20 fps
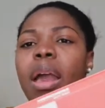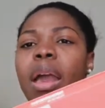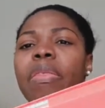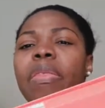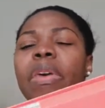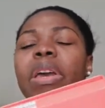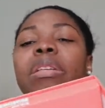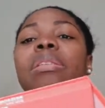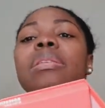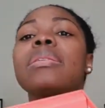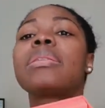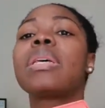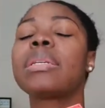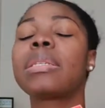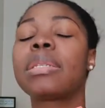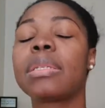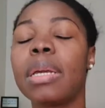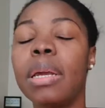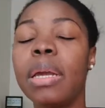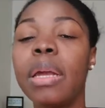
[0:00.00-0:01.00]
And there's
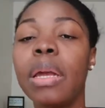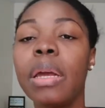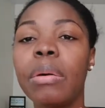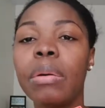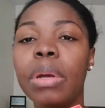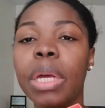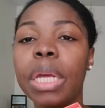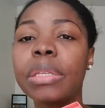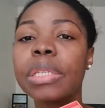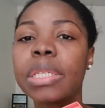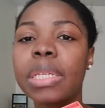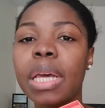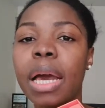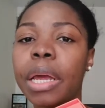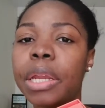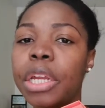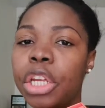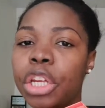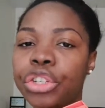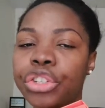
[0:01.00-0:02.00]
6
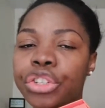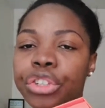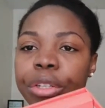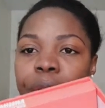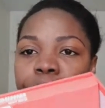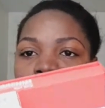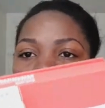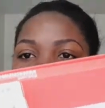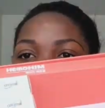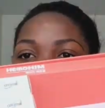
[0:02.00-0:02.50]
inside each.